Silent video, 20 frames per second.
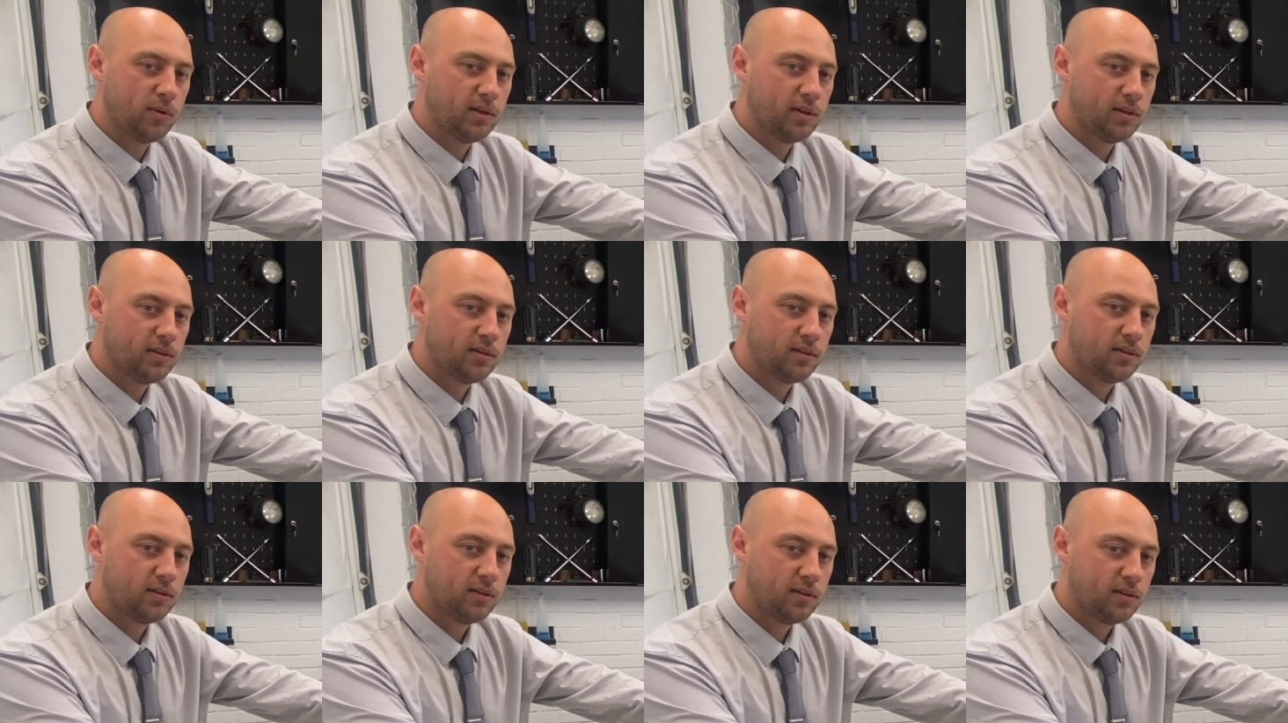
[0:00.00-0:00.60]
in it
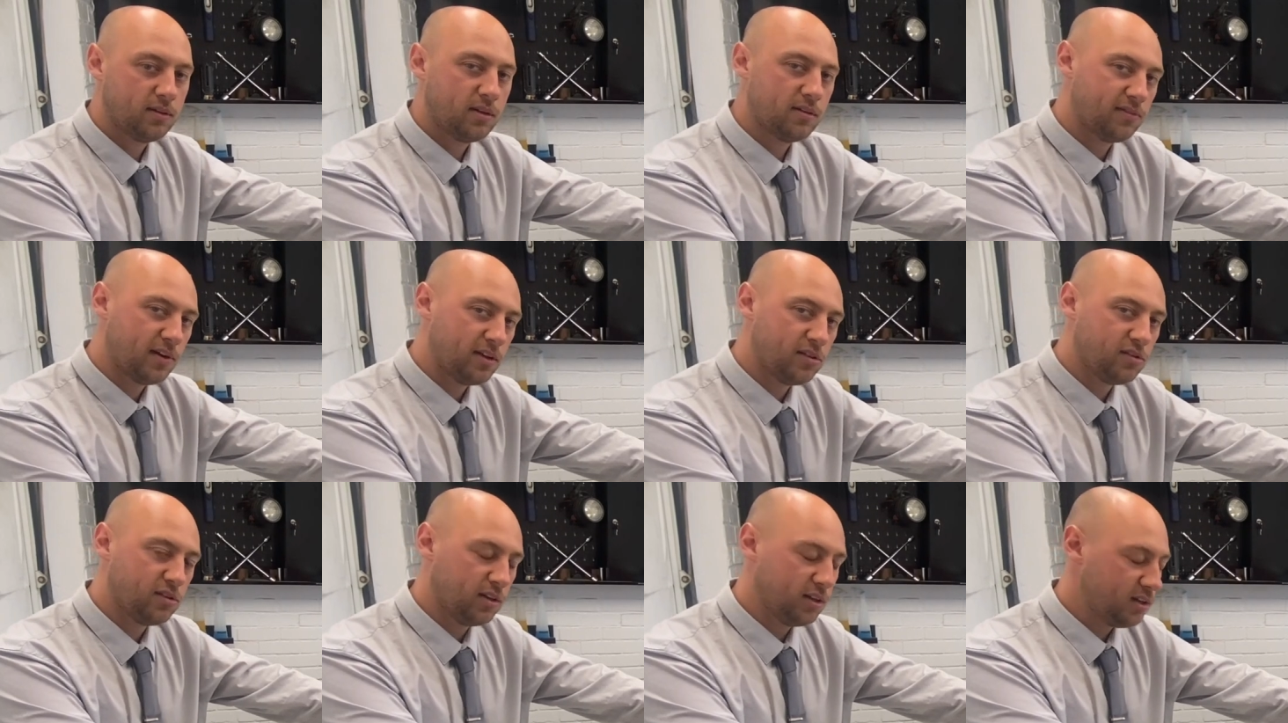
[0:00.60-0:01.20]

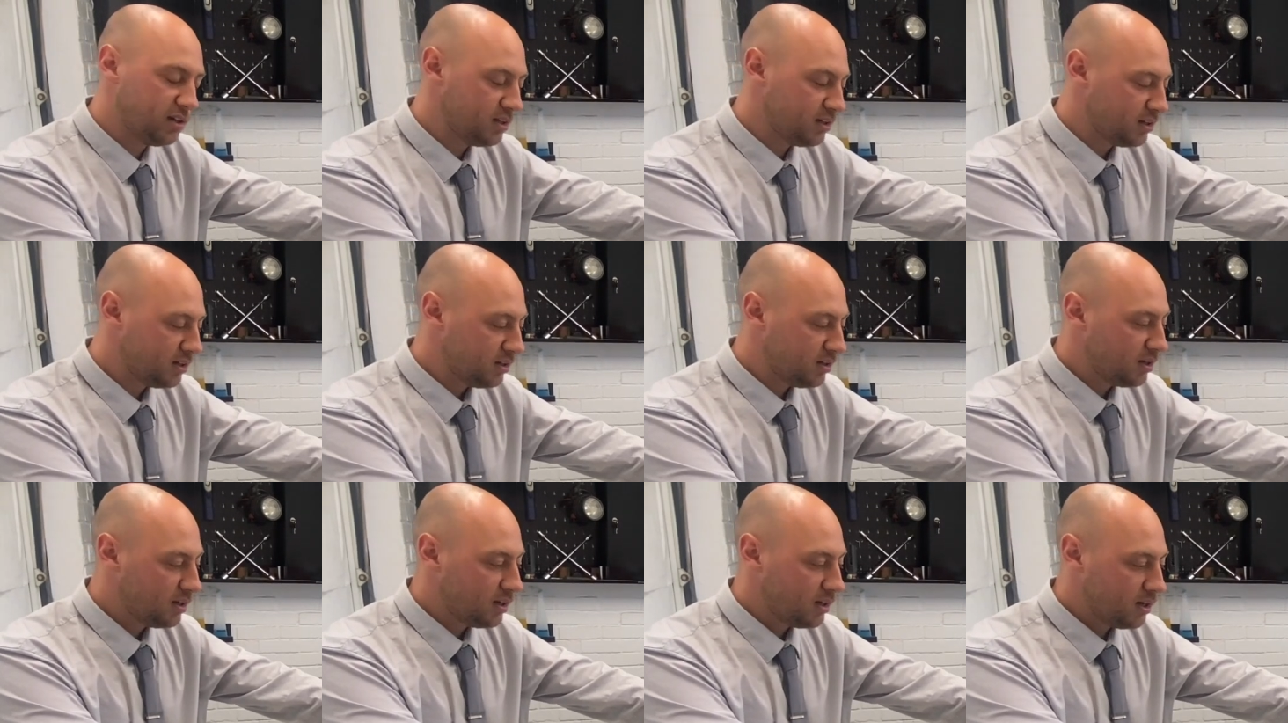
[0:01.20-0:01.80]
eventually.
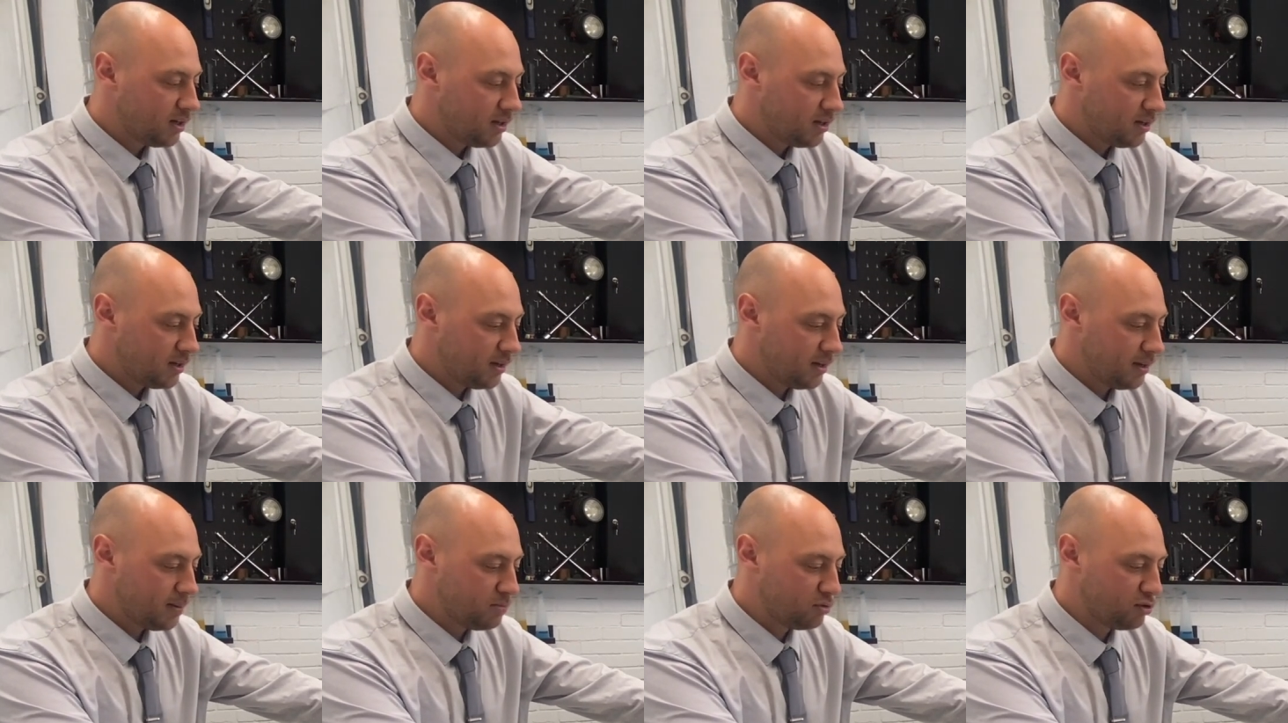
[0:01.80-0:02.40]

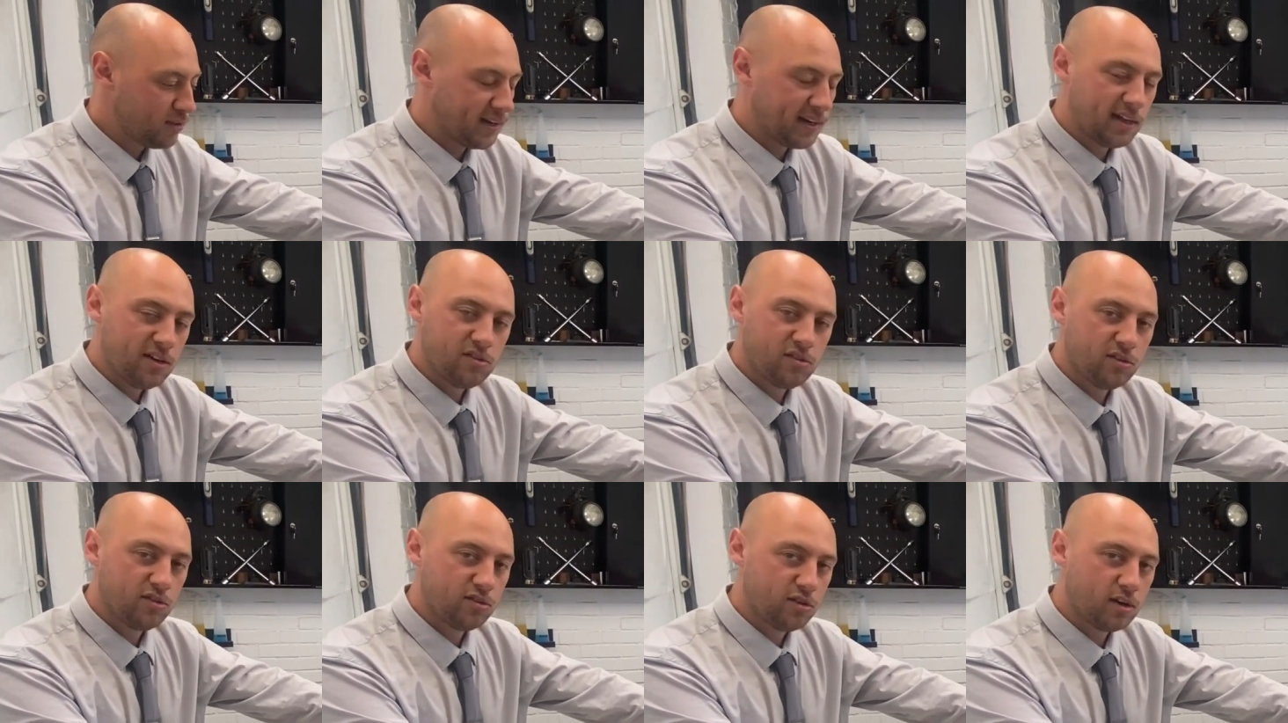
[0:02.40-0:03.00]
Um, so that
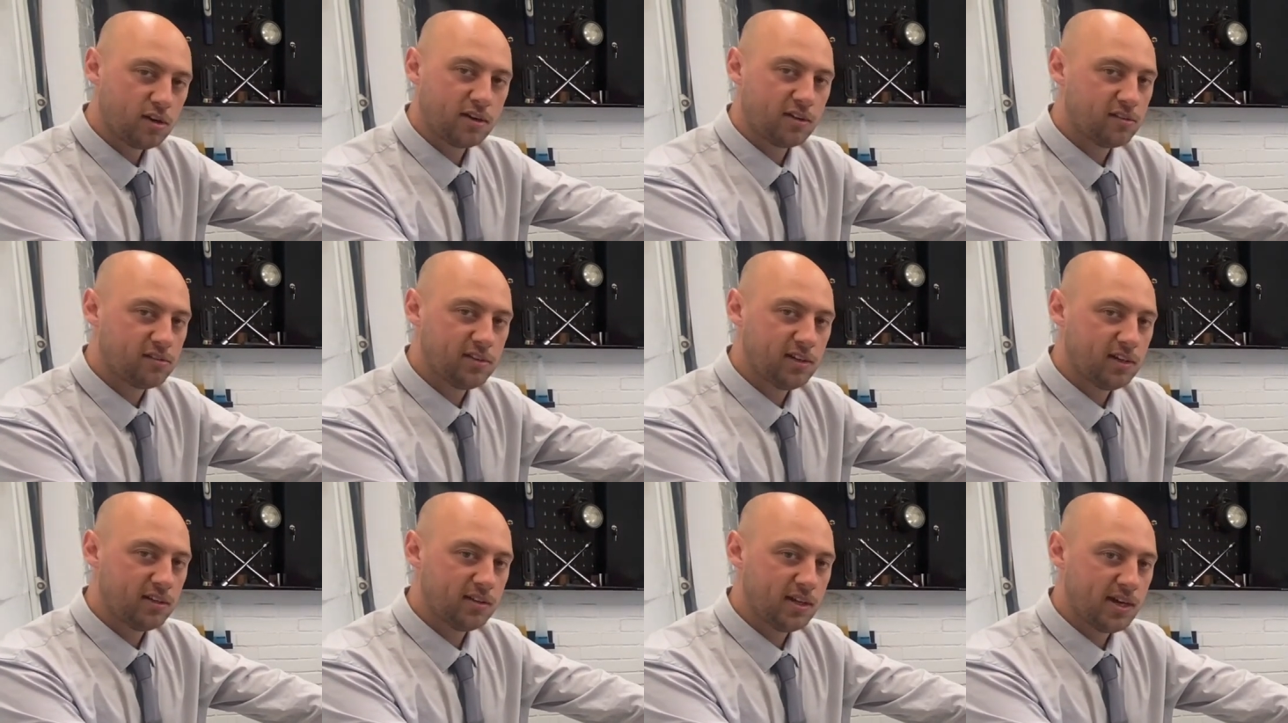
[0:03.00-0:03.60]
engine's not going to stay
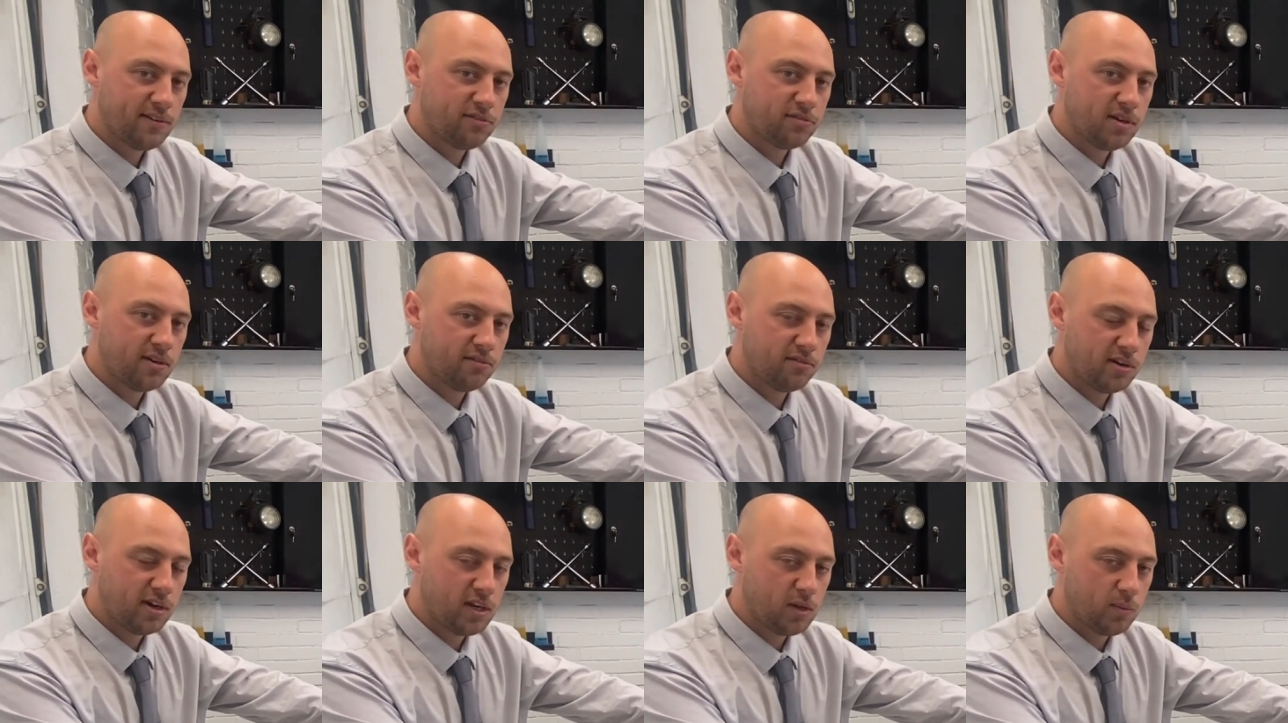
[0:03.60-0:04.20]
in there
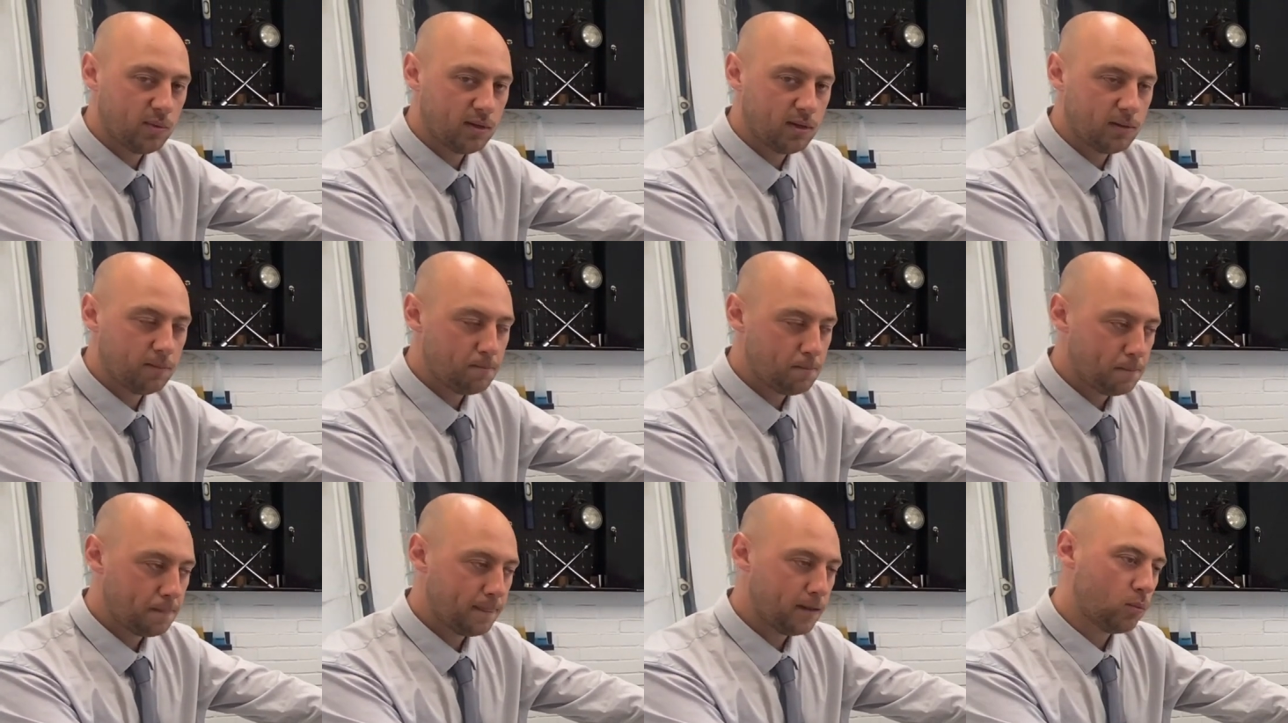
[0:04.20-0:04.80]
forever anyway.
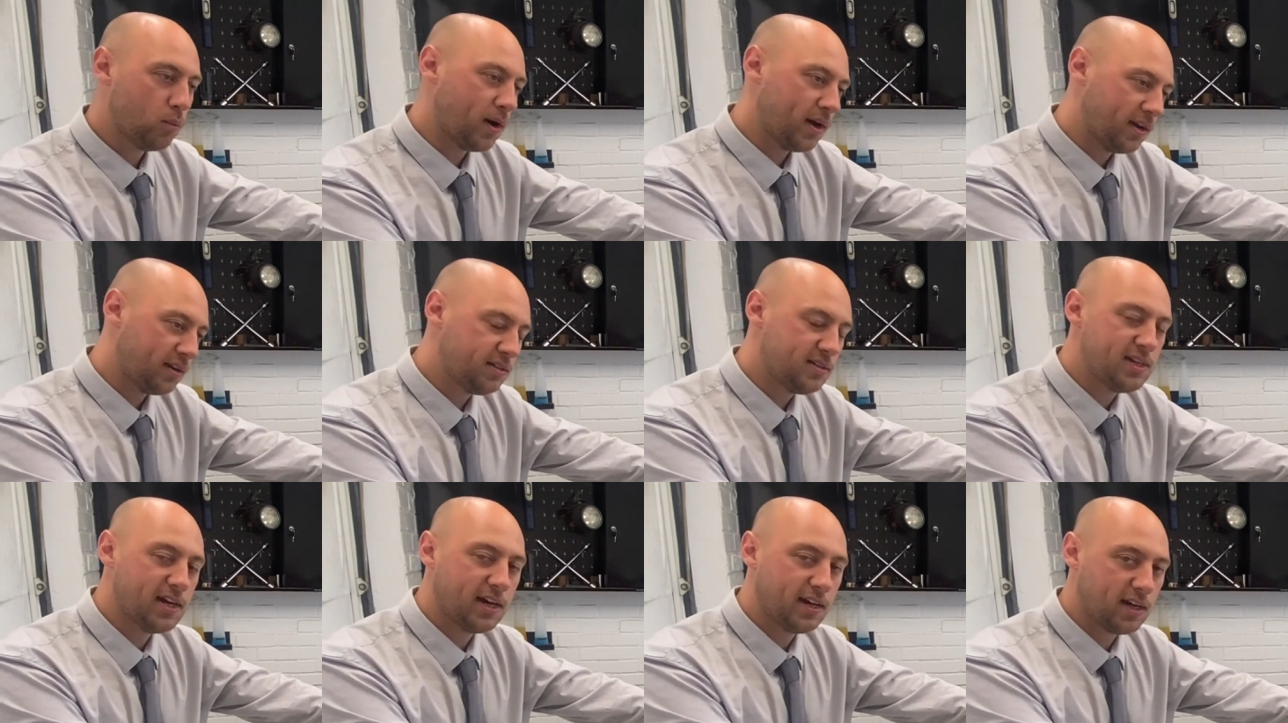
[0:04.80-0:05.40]
We're going
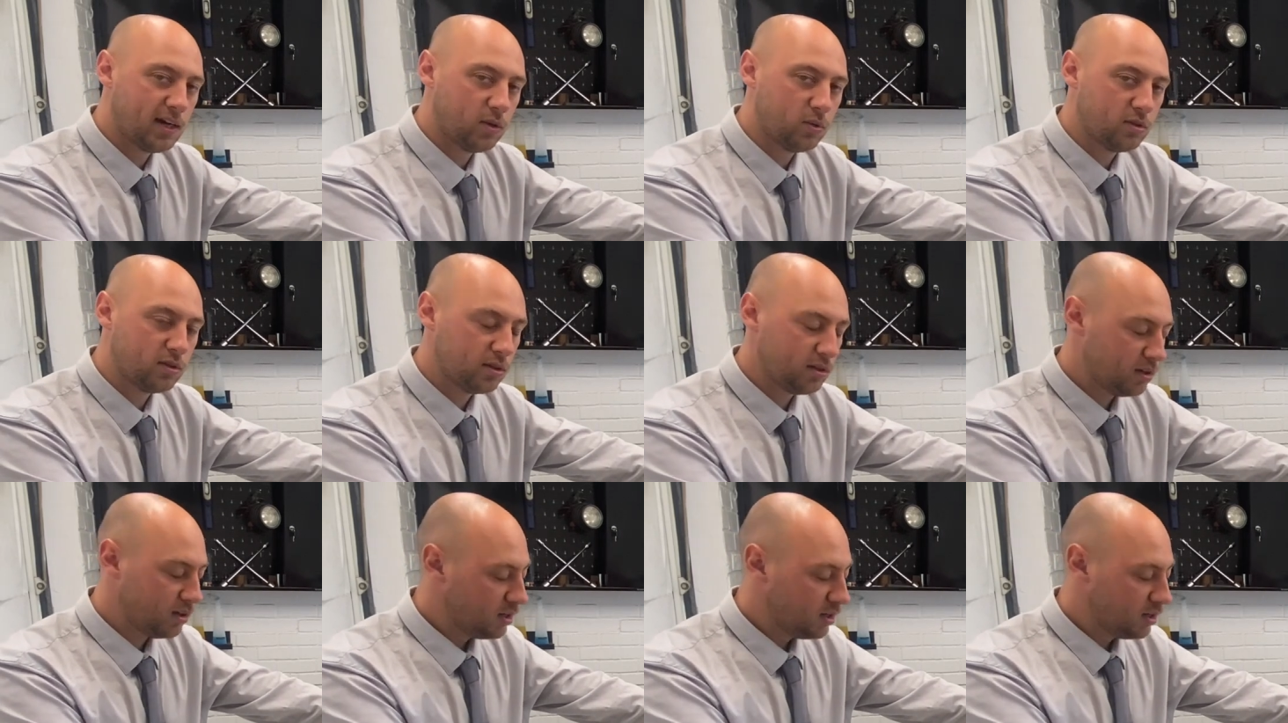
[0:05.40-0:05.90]
to take it out.